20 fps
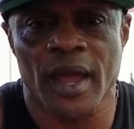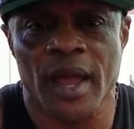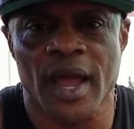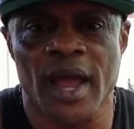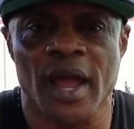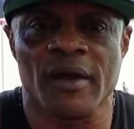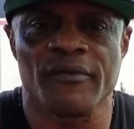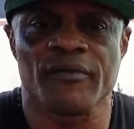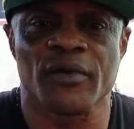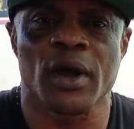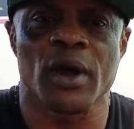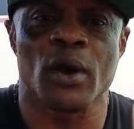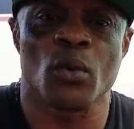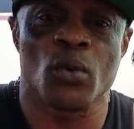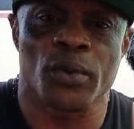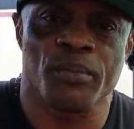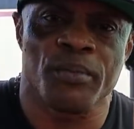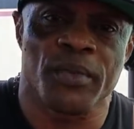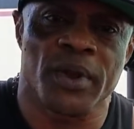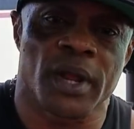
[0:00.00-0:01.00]
I have
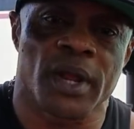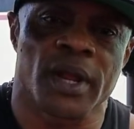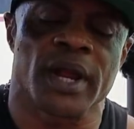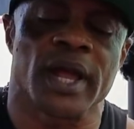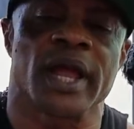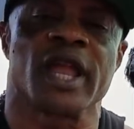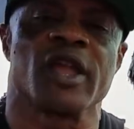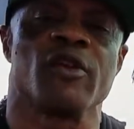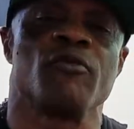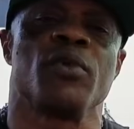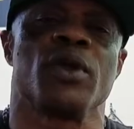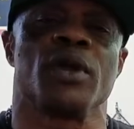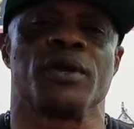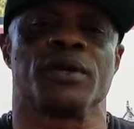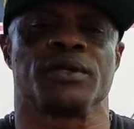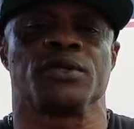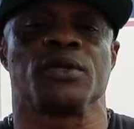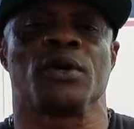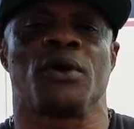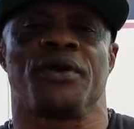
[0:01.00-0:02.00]
God with me that give me an
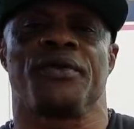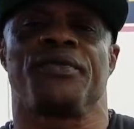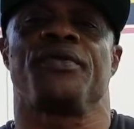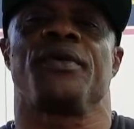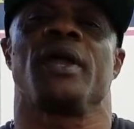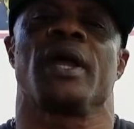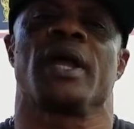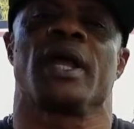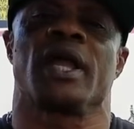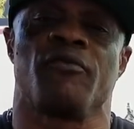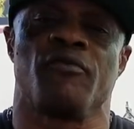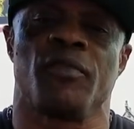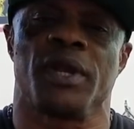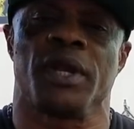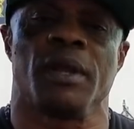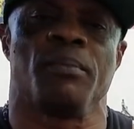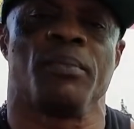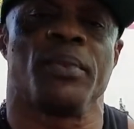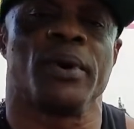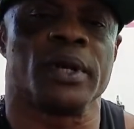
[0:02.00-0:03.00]
authority and give me
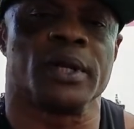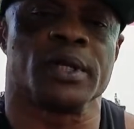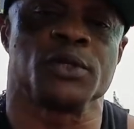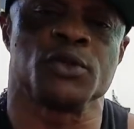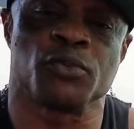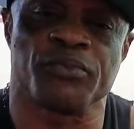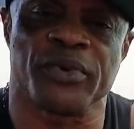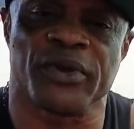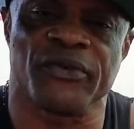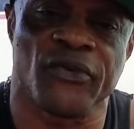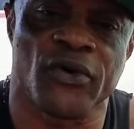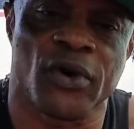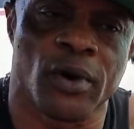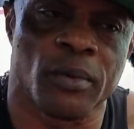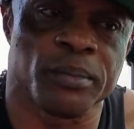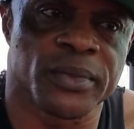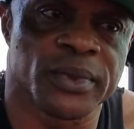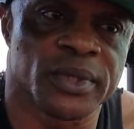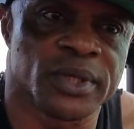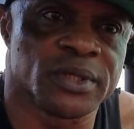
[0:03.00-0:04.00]
the body to perform.